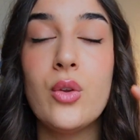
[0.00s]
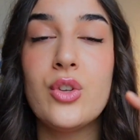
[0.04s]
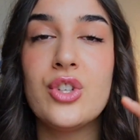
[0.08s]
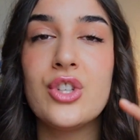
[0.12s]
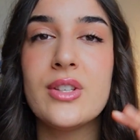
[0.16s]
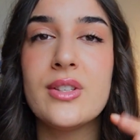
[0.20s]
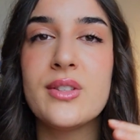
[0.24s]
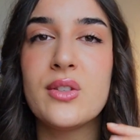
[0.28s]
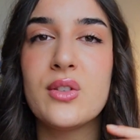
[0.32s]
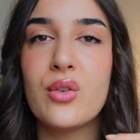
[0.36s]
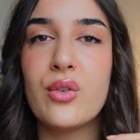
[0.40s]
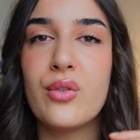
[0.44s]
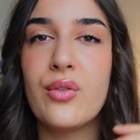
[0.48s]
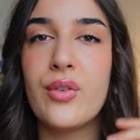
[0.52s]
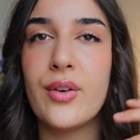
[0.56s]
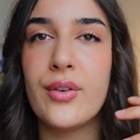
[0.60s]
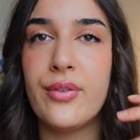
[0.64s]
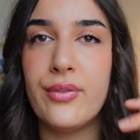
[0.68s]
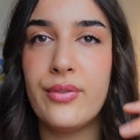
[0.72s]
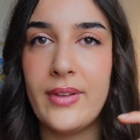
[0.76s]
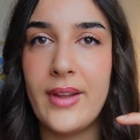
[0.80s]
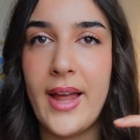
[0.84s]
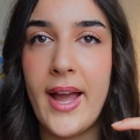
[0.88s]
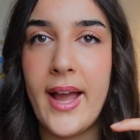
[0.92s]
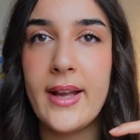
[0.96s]
just to
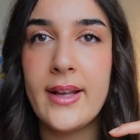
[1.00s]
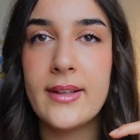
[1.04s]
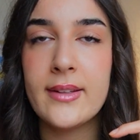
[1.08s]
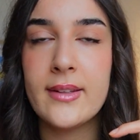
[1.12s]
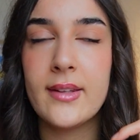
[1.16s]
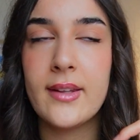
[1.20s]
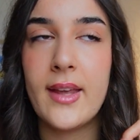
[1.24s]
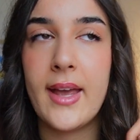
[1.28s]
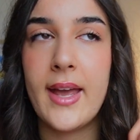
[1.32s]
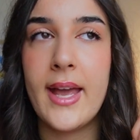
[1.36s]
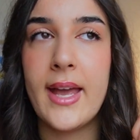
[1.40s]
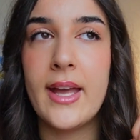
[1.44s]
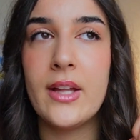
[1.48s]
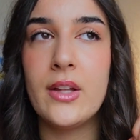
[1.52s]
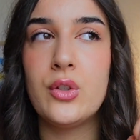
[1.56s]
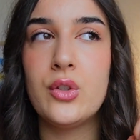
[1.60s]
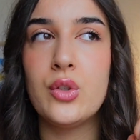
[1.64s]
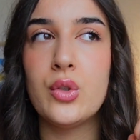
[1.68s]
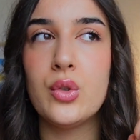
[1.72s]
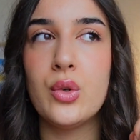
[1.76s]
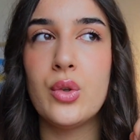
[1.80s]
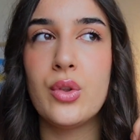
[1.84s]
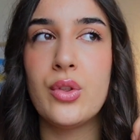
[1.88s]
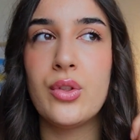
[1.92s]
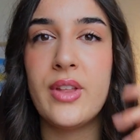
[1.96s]
reflect and
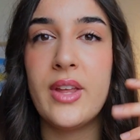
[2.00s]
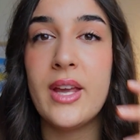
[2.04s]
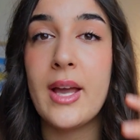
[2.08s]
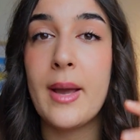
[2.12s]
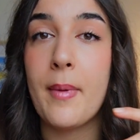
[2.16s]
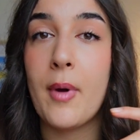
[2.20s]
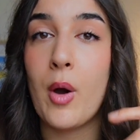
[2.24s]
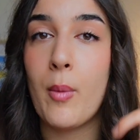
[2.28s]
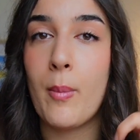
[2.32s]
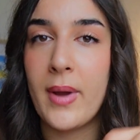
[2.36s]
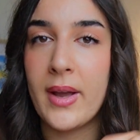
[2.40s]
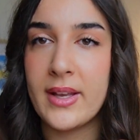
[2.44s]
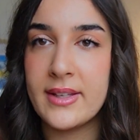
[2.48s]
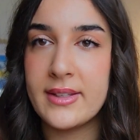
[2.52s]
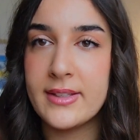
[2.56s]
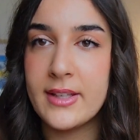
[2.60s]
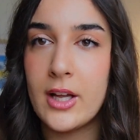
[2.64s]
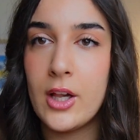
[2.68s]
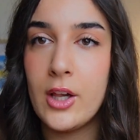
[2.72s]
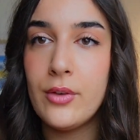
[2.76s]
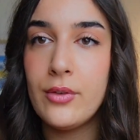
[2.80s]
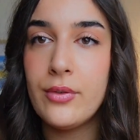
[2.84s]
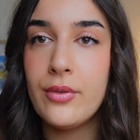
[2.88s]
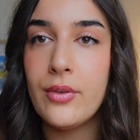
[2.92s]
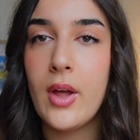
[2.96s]
to think about
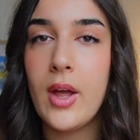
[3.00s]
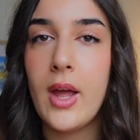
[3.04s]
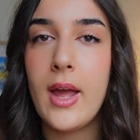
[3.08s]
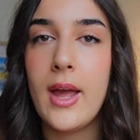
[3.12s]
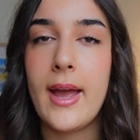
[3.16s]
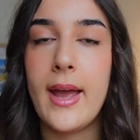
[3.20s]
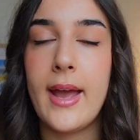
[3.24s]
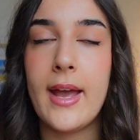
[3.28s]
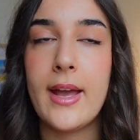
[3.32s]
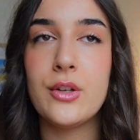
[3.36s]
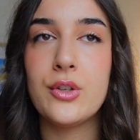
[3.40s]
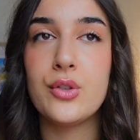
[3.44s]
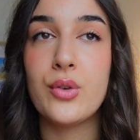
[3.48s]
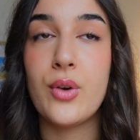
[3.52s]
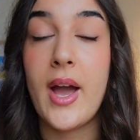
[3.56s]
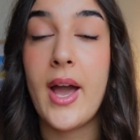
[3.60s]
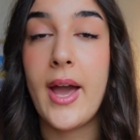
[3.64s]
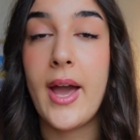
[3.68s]
myself and to